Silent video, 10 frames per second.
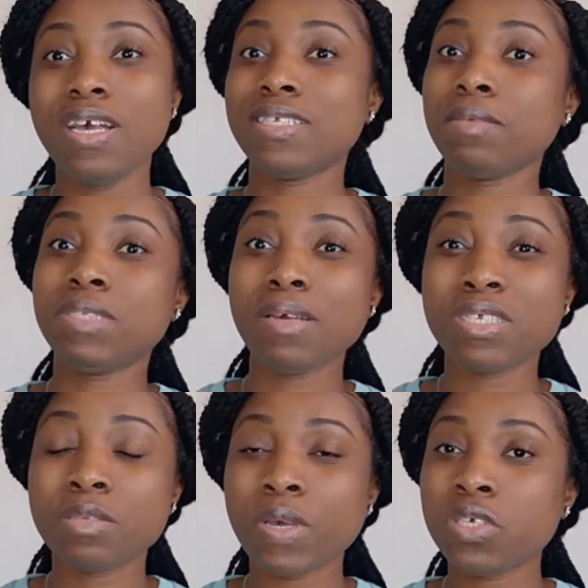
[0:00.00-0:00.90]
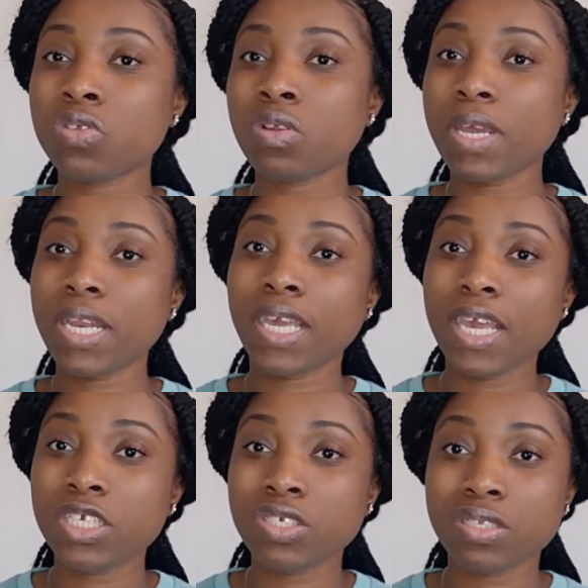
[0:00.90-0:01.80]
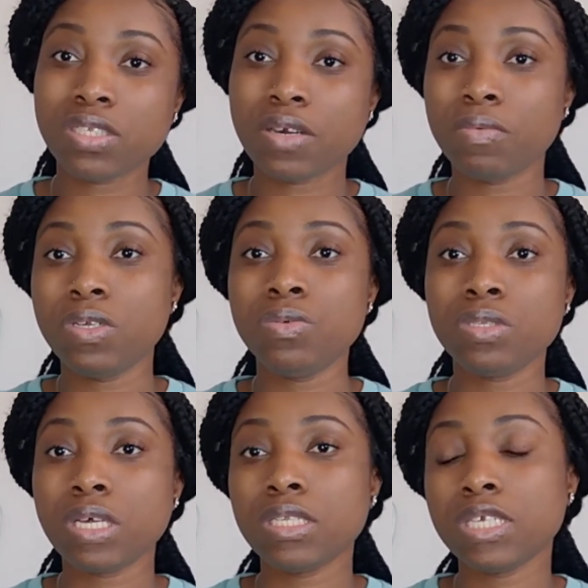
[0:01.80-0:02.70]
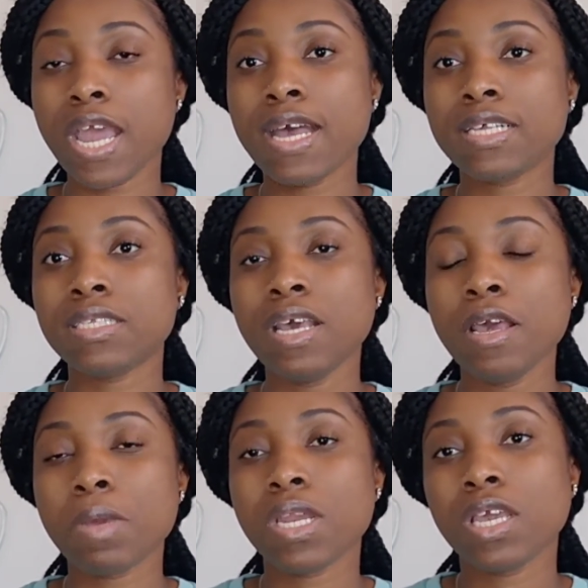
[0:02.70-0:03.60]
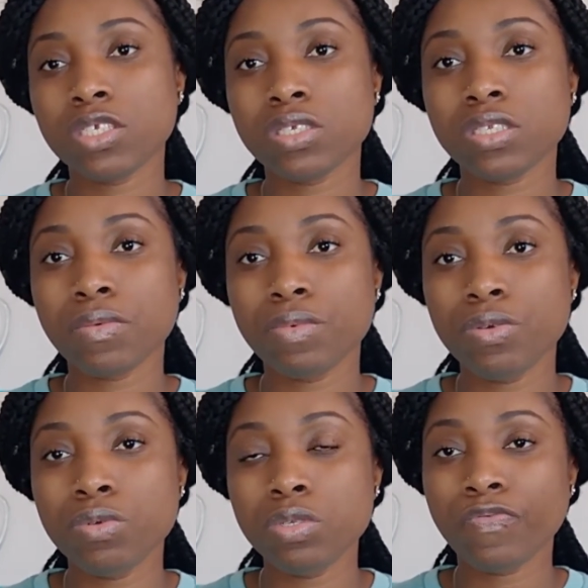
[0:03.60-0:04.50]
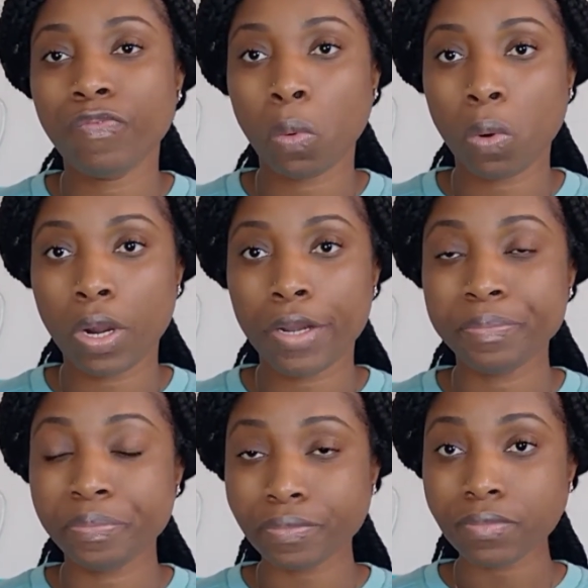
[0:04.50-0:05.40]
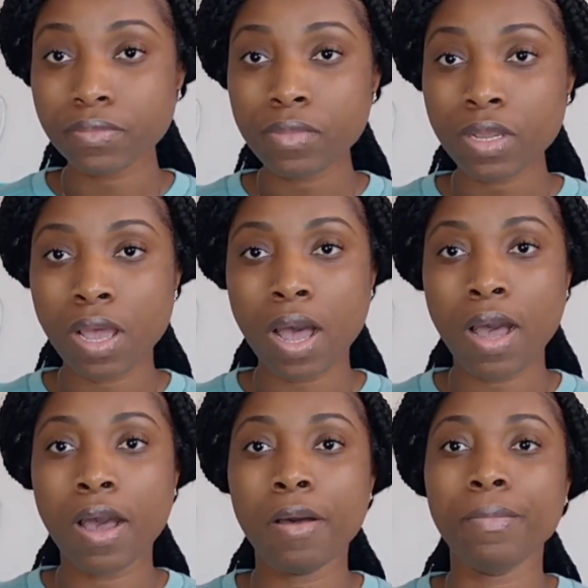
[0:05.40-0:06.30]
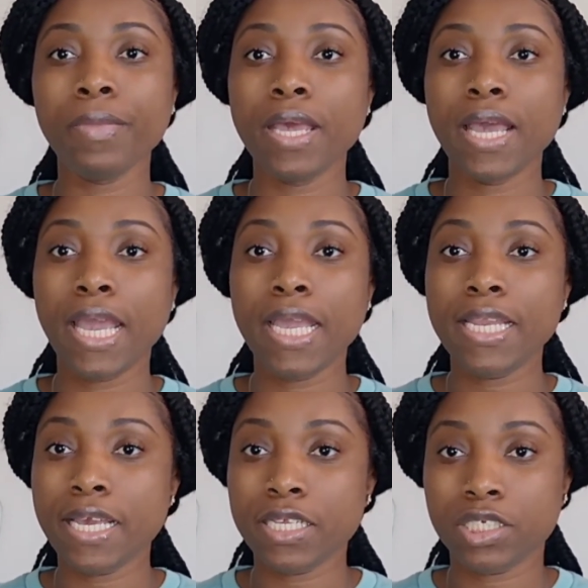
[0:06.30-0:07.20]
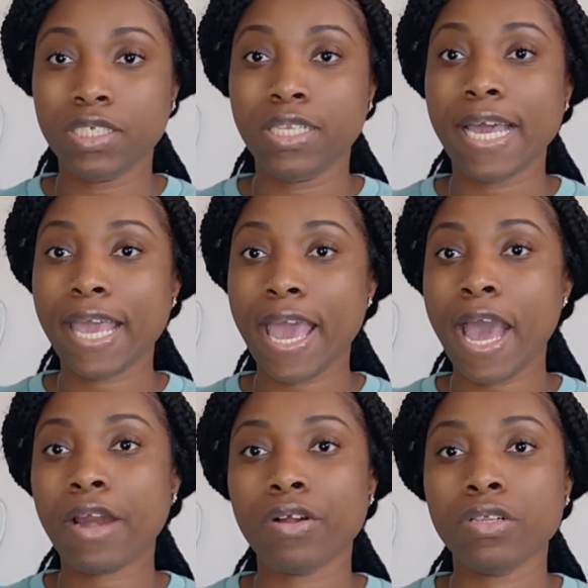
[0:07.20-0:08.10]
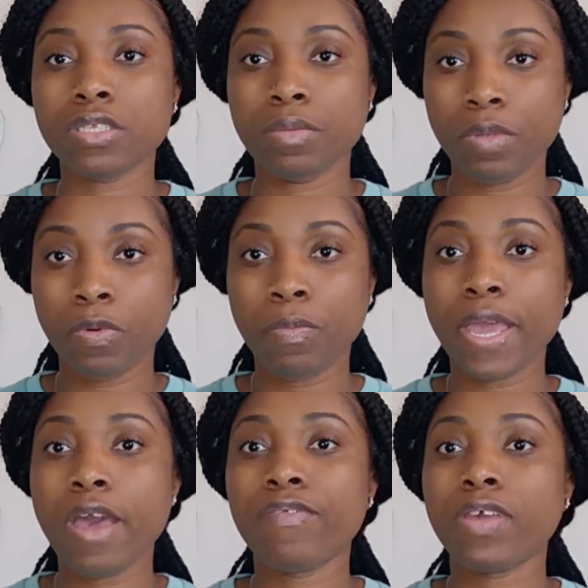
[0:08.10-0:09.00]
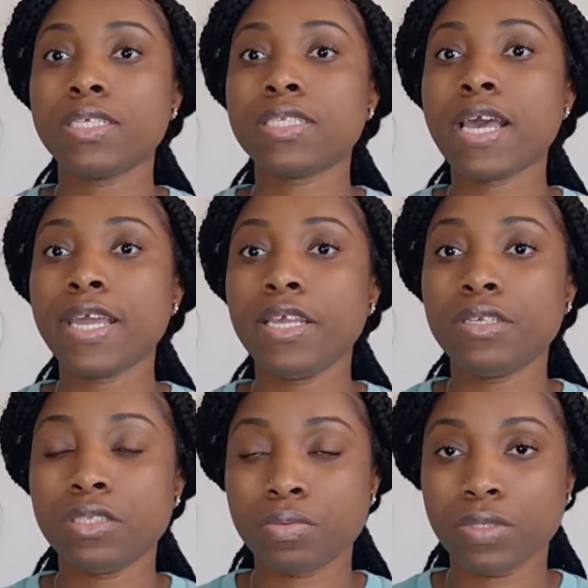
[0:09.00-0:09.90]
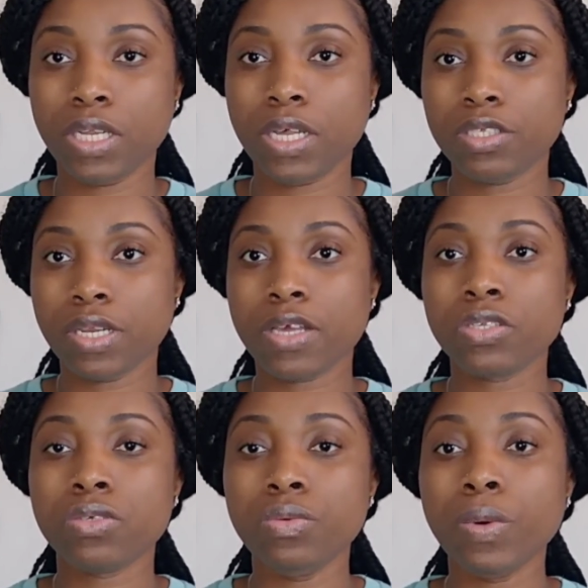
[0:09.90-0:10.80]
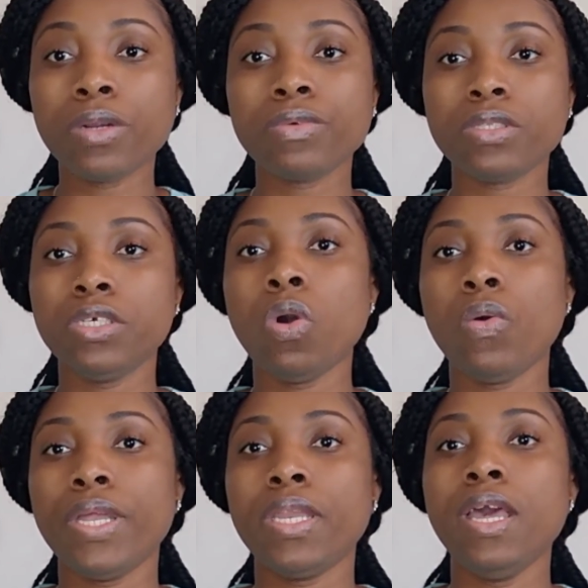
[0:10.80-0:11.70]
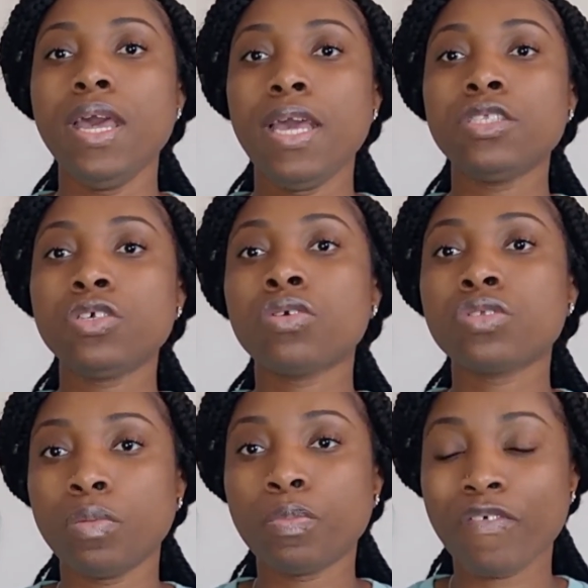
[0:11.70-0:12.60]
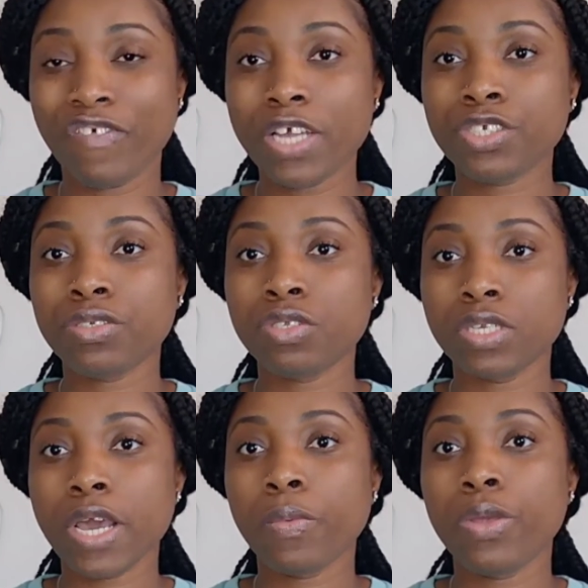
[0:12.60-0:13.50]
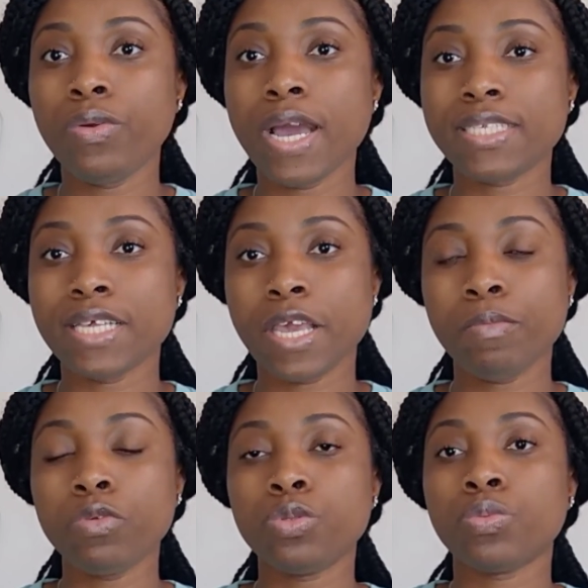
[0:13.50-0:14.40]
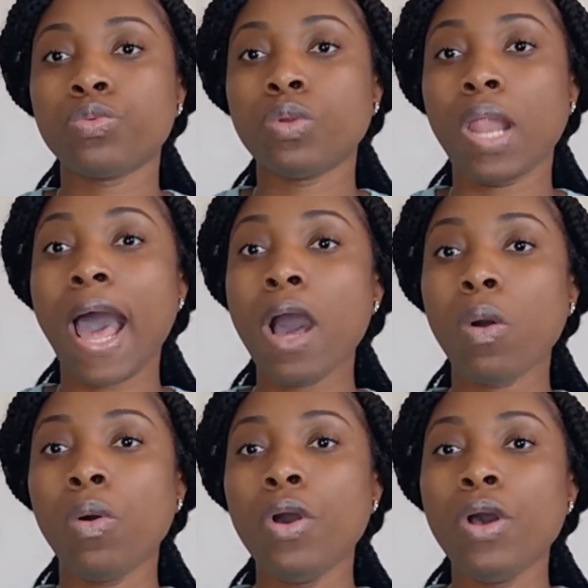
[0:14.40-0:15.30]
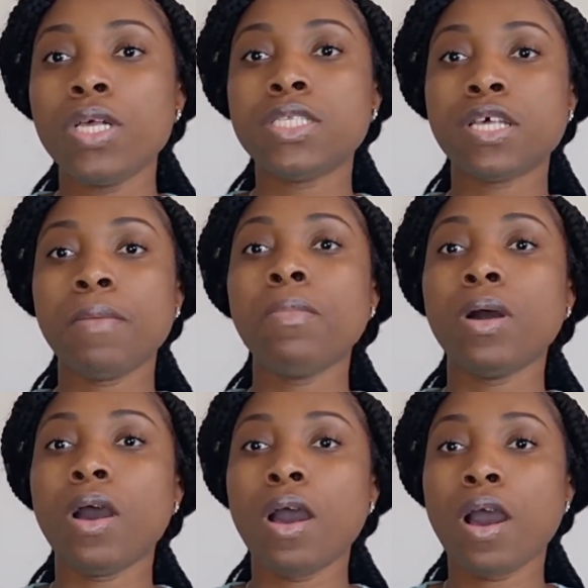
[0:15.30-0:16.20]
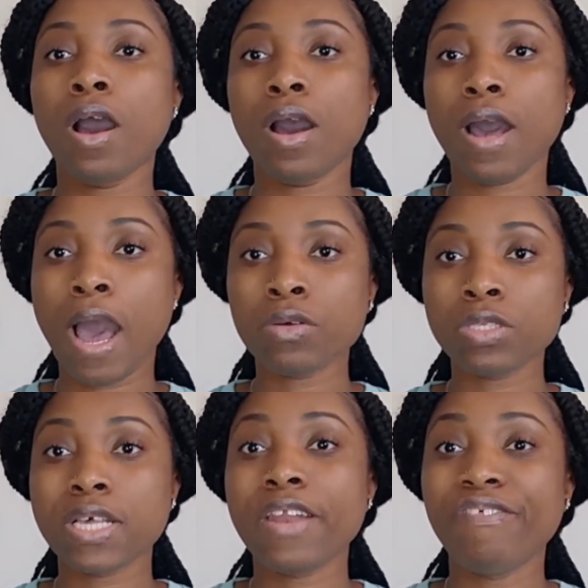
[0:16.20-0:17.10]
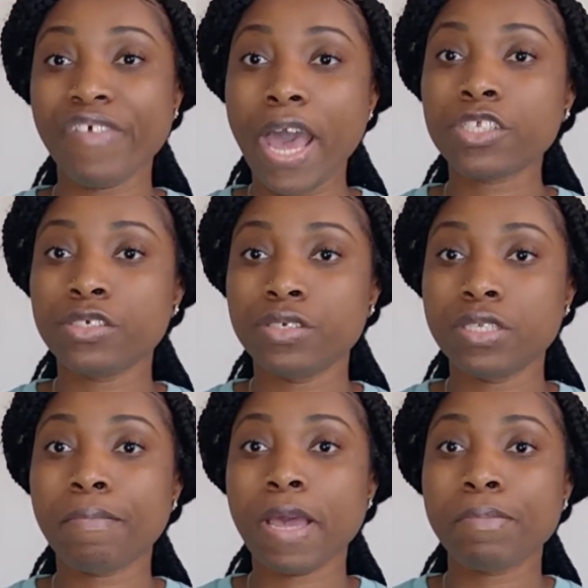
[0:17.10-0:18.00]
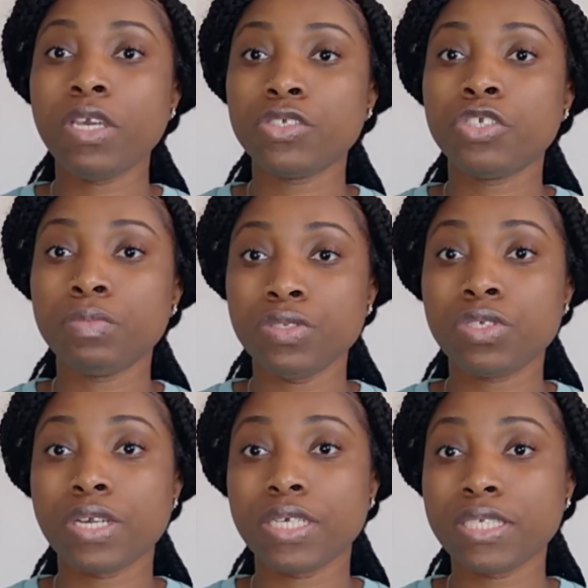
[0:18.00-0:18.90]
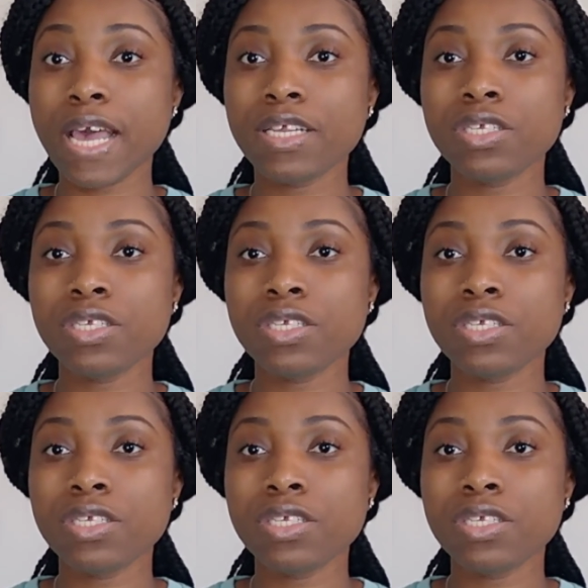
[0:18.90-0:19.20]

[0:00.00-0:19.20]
Sometimes it's based on medications that we use, such as medications that we use for ADHD, like Adderall. Some people may have anxiety and it's related to that. So you want to really go in and talk to a professional, so that way you guys are able to rule out some outside factors that might be contributing to anxiety.